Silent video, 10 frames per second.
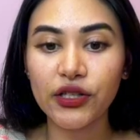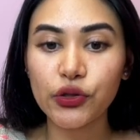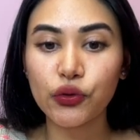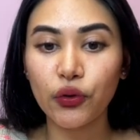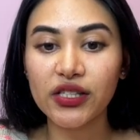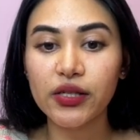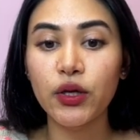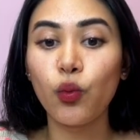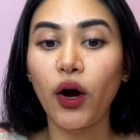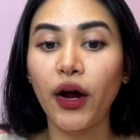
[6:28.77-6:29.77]
So it's going to
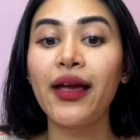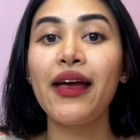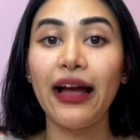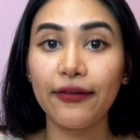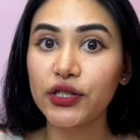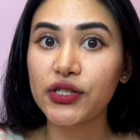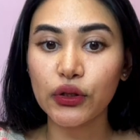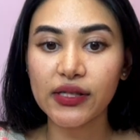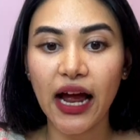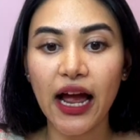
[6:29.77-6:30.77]
be 1 every single
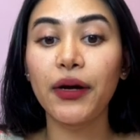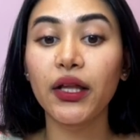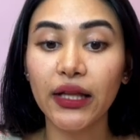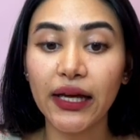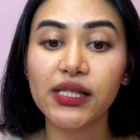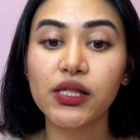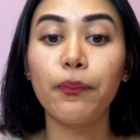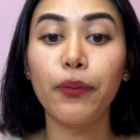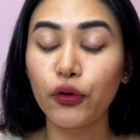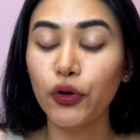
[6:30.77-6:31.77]
time unless
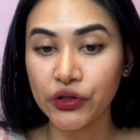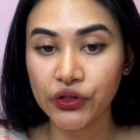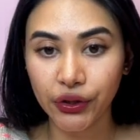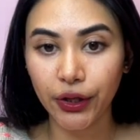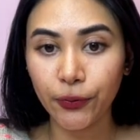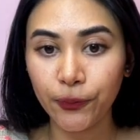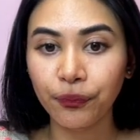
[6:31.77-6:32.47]
both are 0.